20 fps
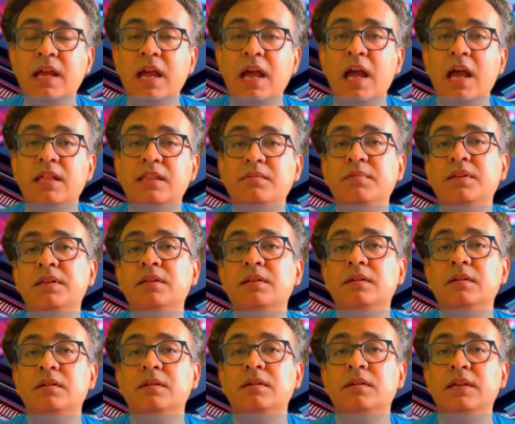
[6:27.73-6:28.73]
has been
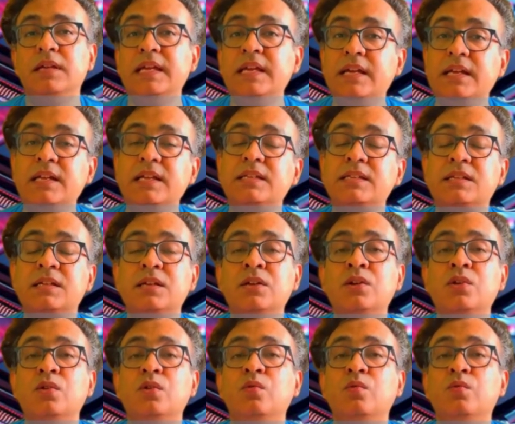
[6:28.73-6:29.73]
increased
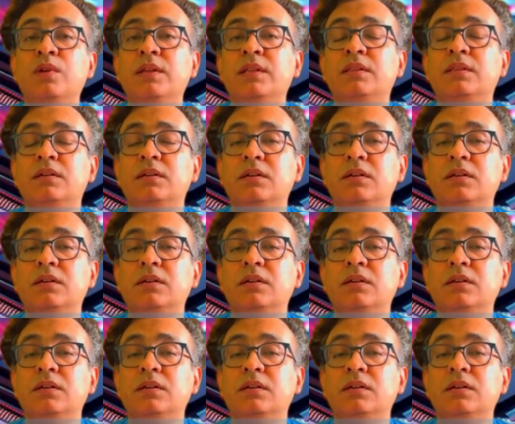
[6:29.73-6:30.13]
with